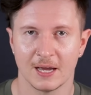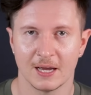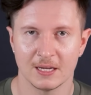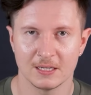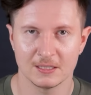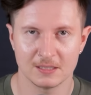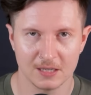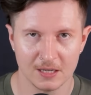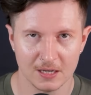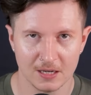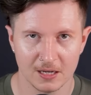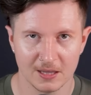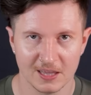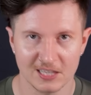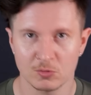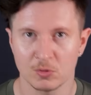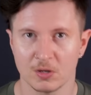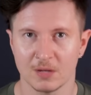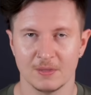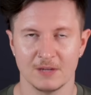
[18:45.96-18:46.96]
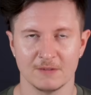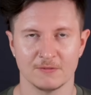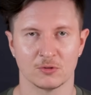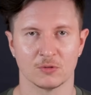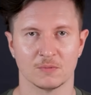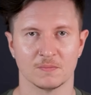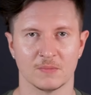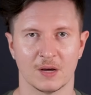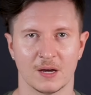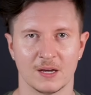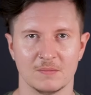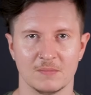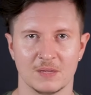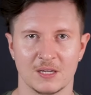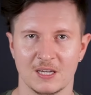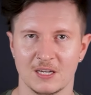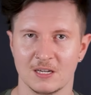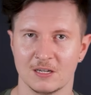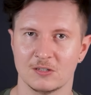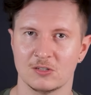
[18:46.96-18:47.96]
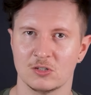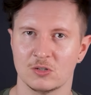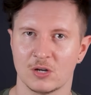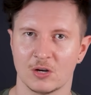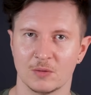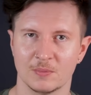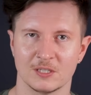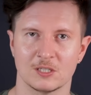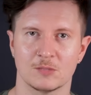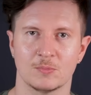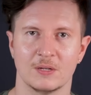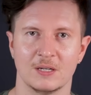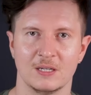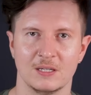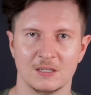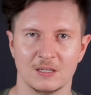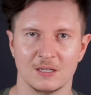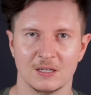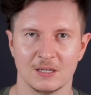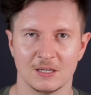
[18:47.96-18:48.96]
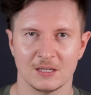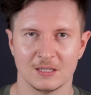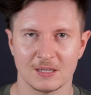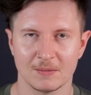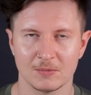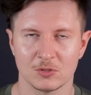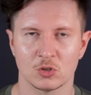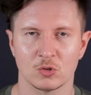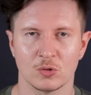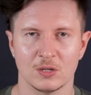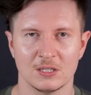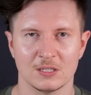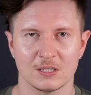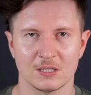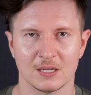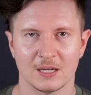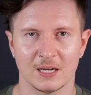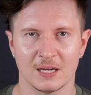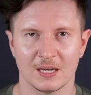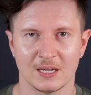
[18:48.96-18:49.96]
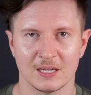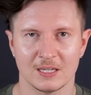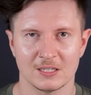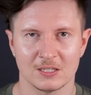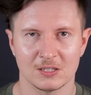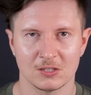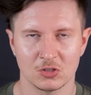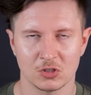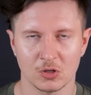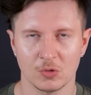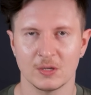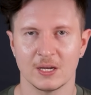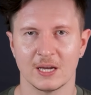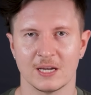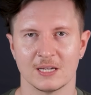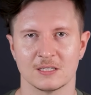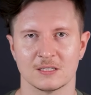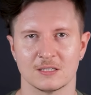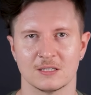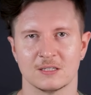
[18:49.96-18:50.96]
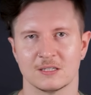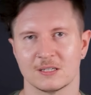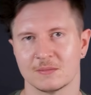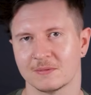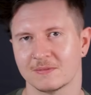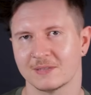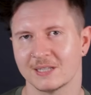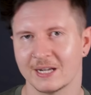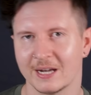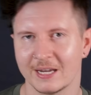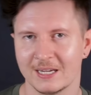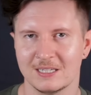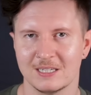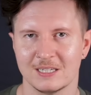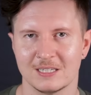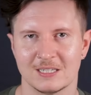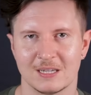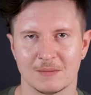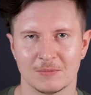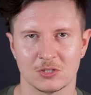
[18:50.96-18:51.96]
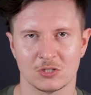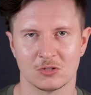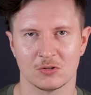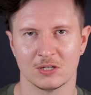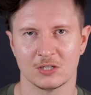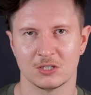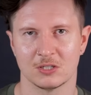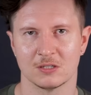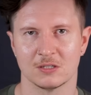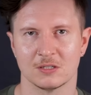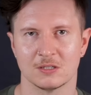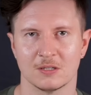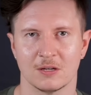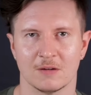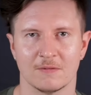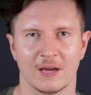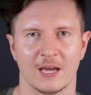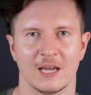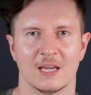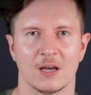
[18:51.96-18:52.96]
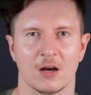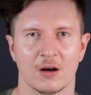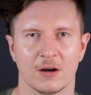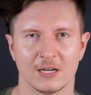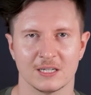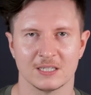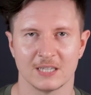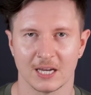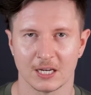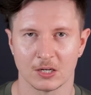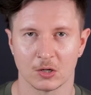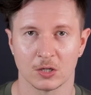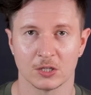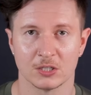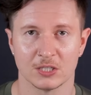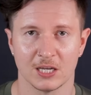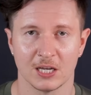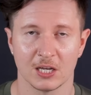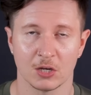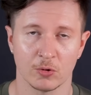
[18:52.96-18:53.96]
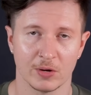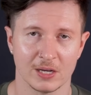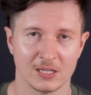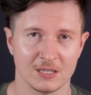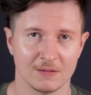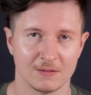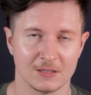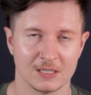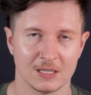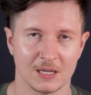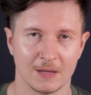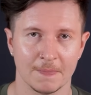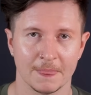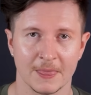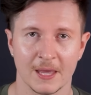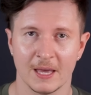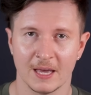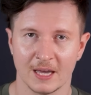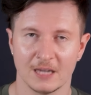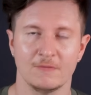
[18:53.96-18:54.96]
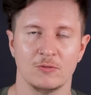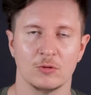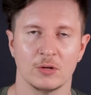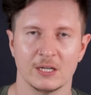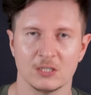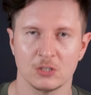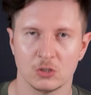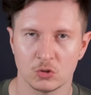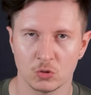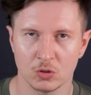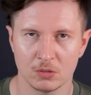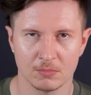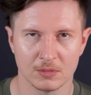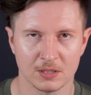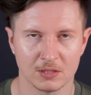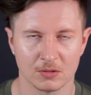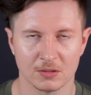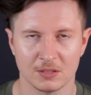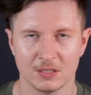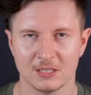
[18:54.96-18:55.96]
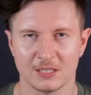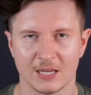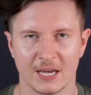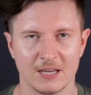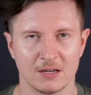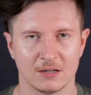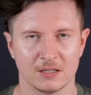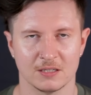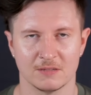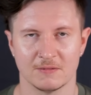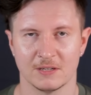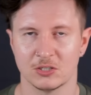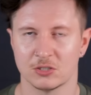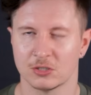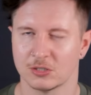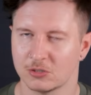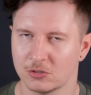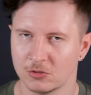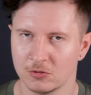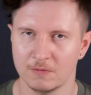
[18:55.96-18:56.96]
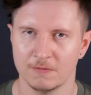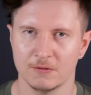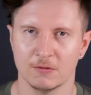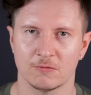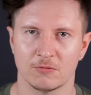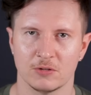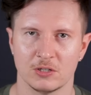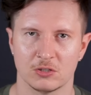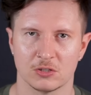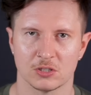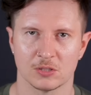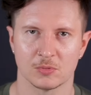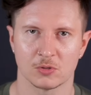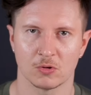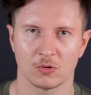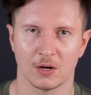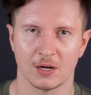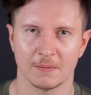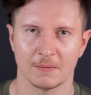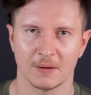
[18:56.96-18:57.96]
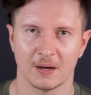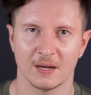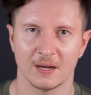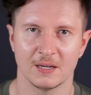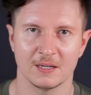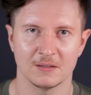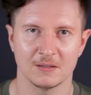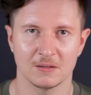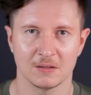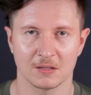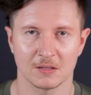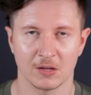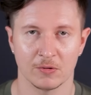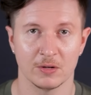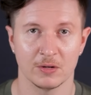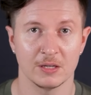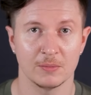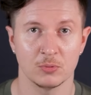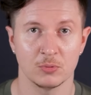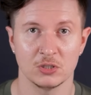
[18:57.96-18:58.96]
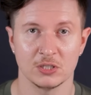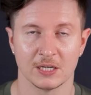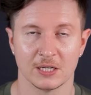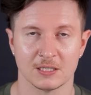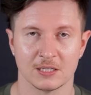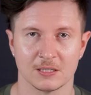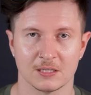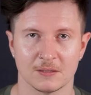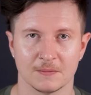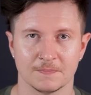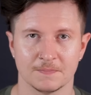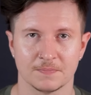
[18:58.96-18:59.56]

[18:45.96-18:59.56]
And that's what I'm here for. I'm here to help explain, demonstrate, and showcase some of the latest demonstrations of A I technology and creativity. And if you'd like to join me on these A I adventures, do feel free to subscribe. I thoroughly appreciate it.